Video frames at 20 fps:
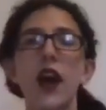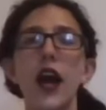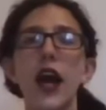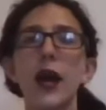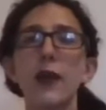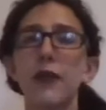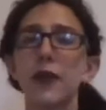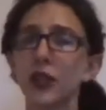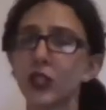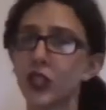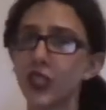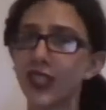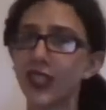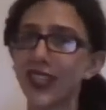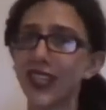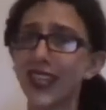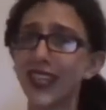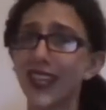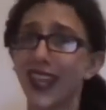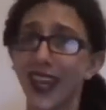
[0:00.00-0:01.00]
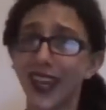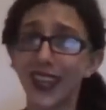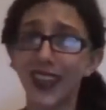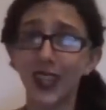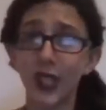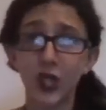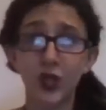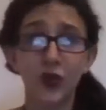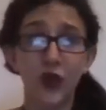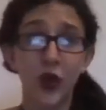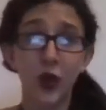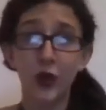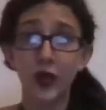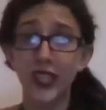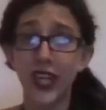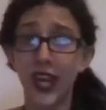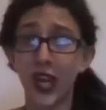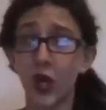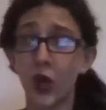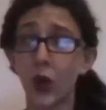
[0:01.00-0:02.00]
I personally like this
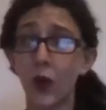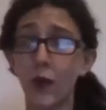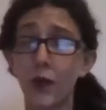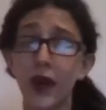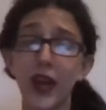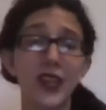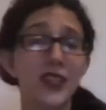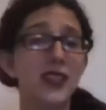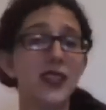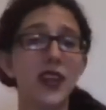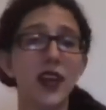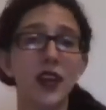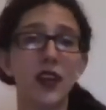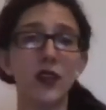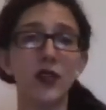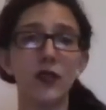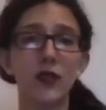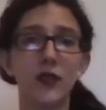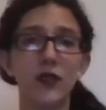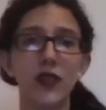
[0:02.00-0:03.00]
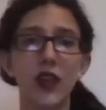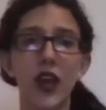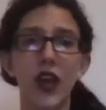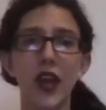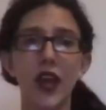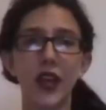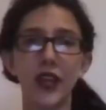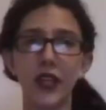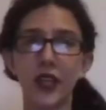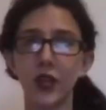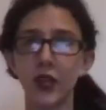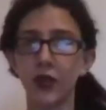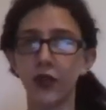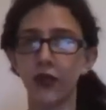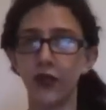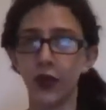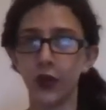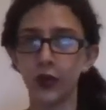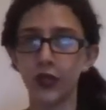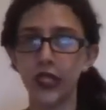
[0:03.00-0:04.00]
folktale best out of any other
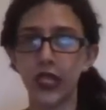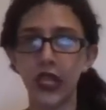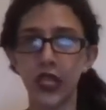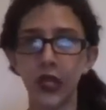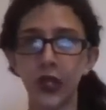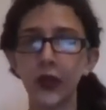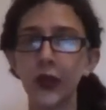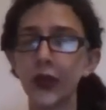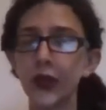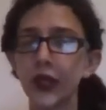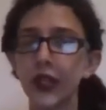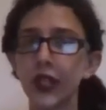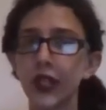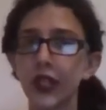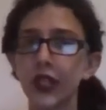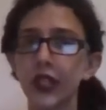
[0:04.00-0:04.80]
folktale